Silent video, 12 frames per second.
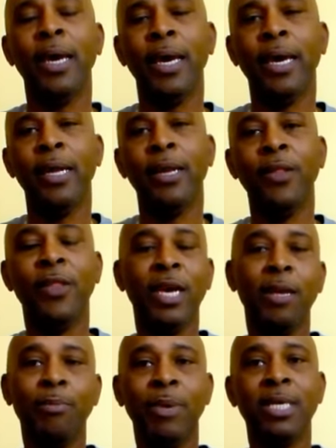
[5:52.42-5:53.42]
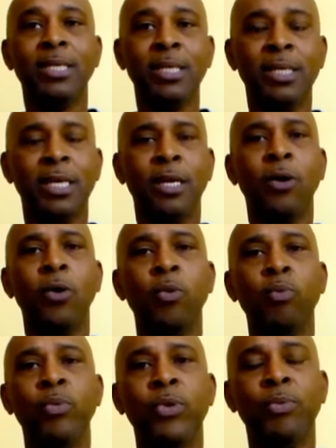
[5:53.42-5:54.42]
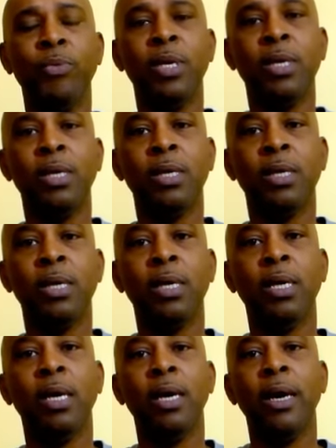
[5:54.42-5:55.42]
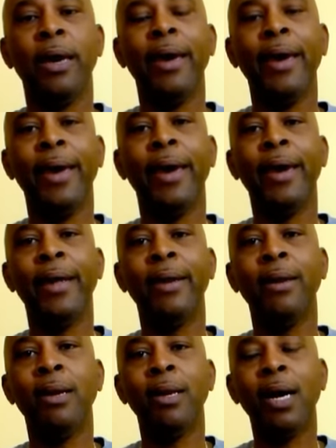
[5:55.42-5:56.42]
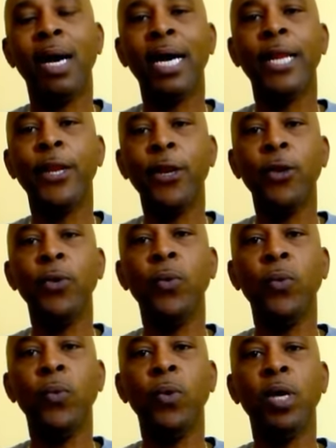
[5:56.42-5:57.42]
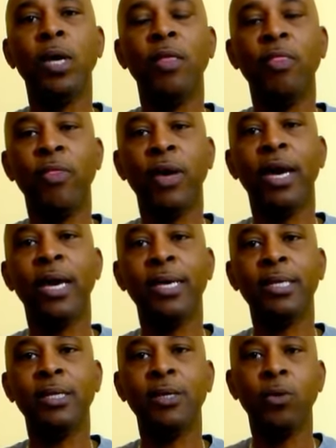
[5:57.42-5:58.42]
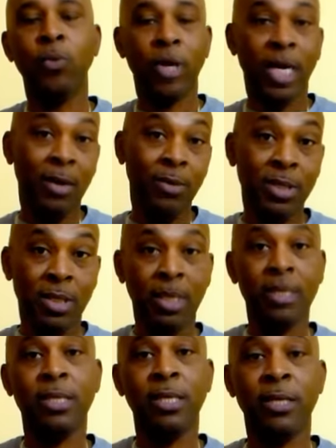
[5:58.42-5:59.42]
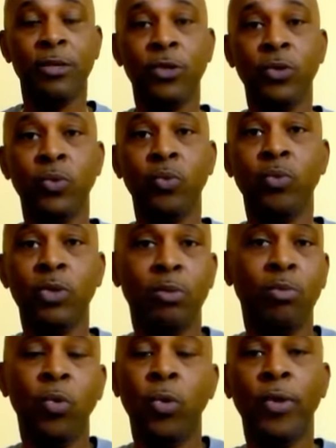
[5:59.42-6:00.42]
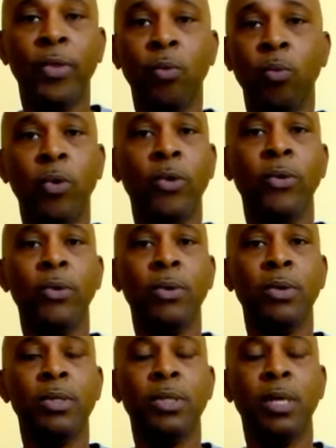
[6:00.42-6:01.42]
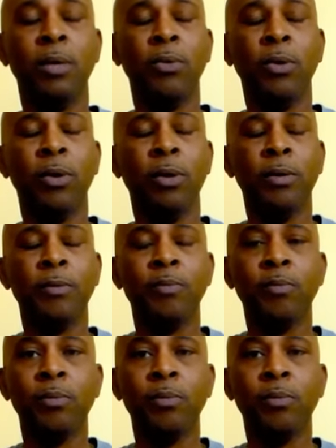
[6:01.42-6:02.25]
And that message hit home with me. And I knew that what I was listening to was more than words. They were